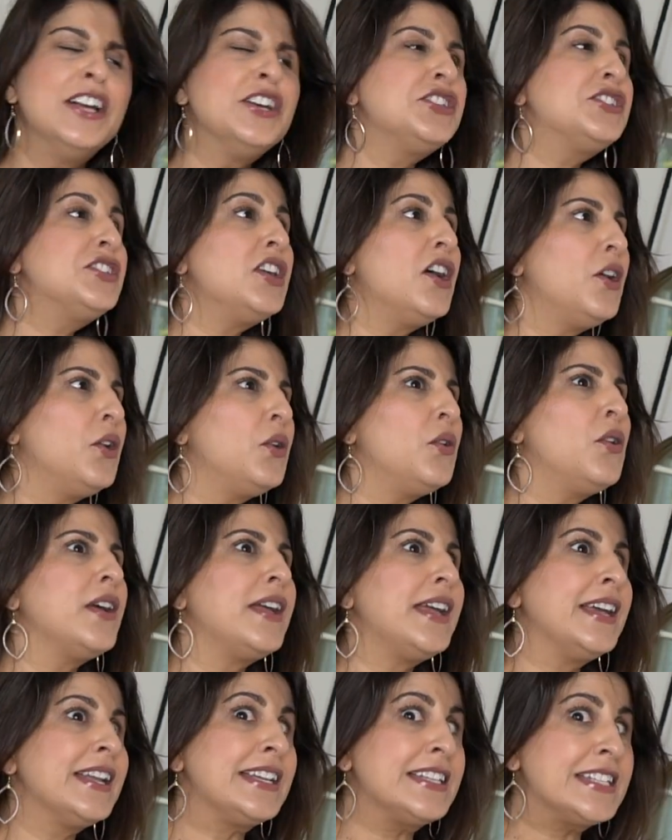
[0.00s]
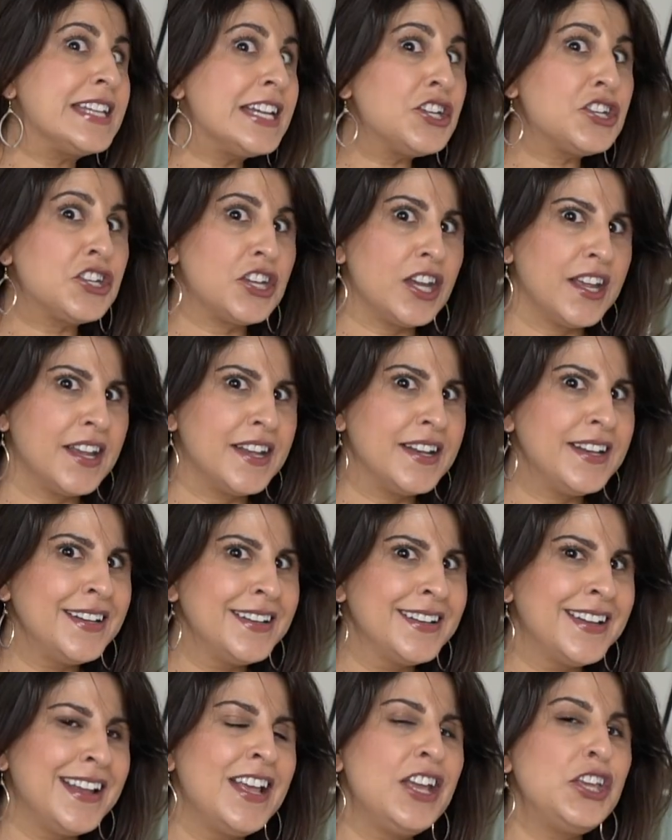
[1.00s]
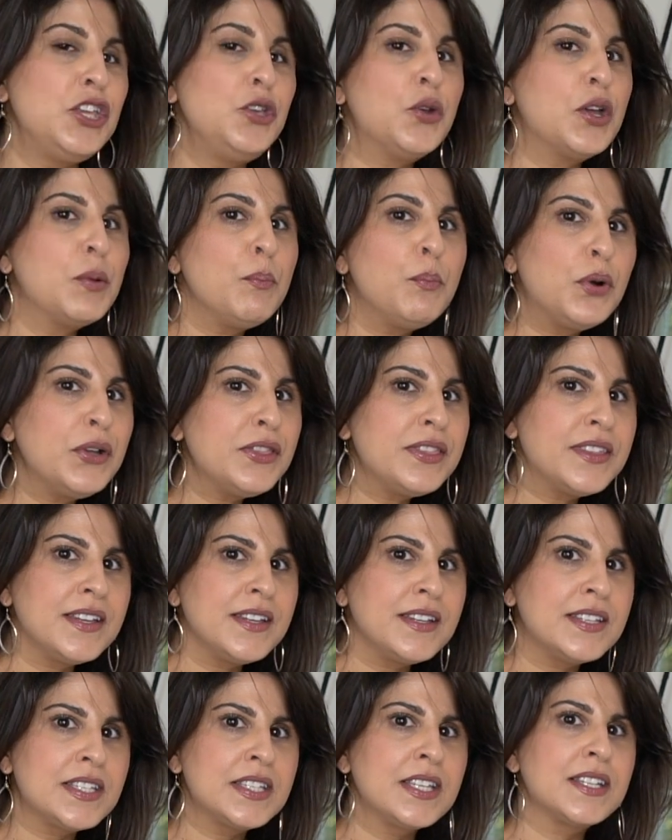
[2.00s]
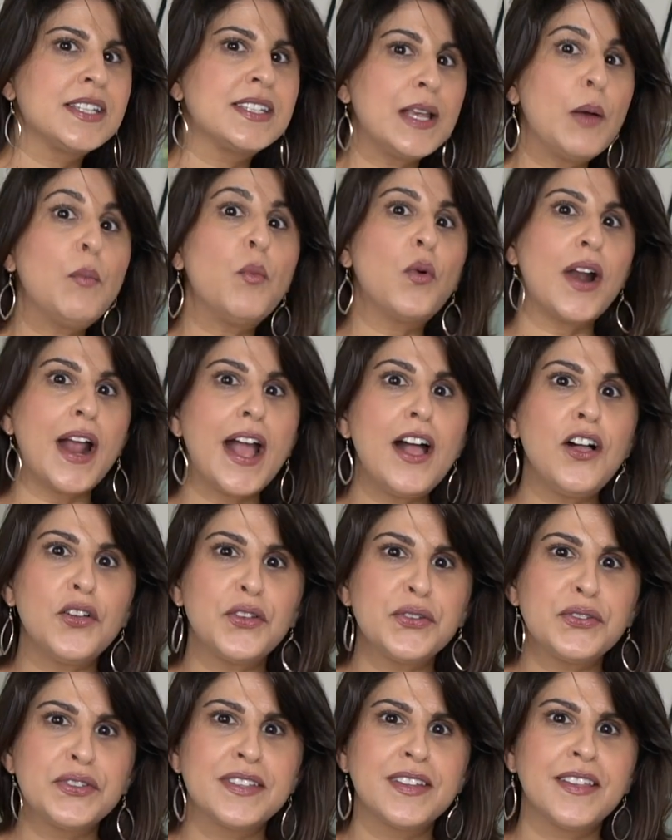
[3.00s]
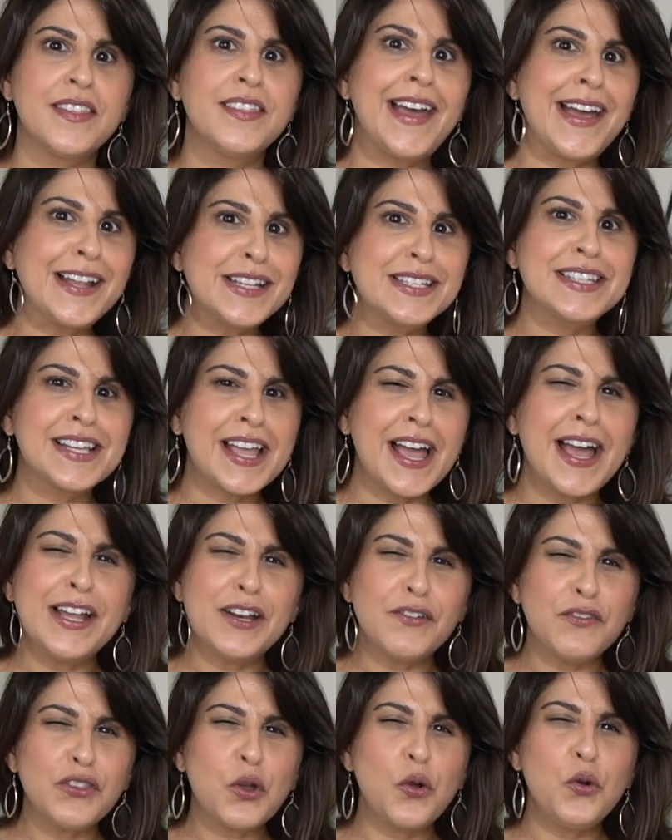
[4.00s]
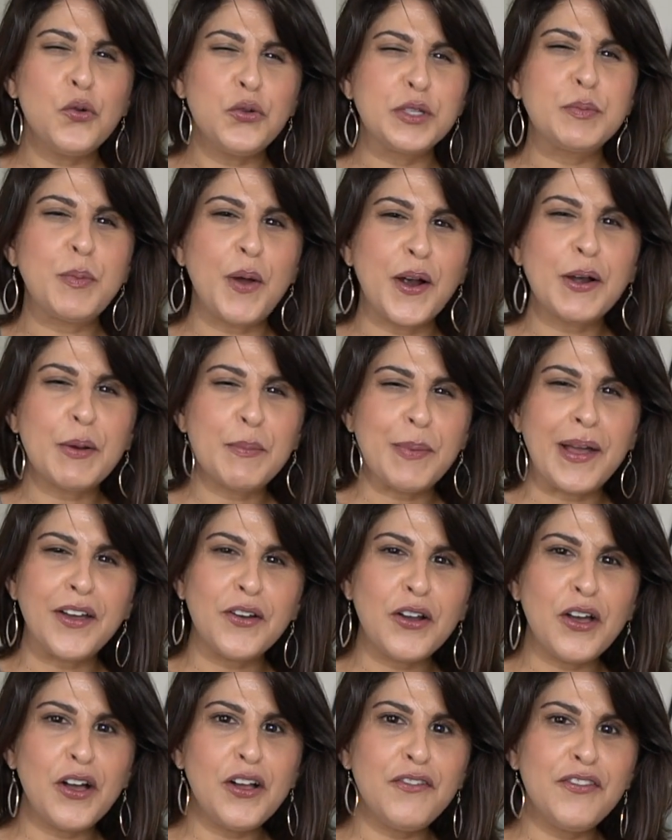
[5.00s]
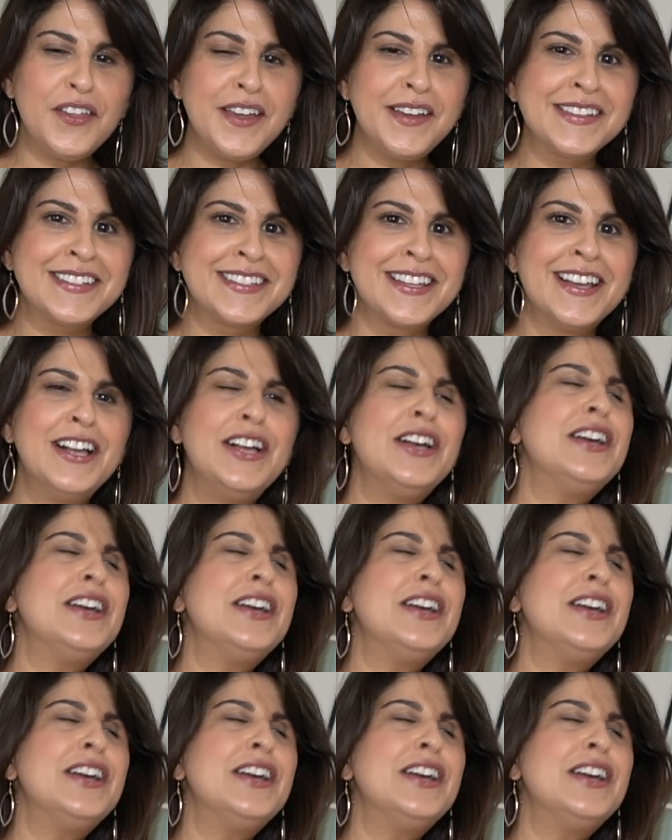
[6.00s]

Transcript: So in addition, you can put this somewhere else. That's the kind of the coolest part about all of this.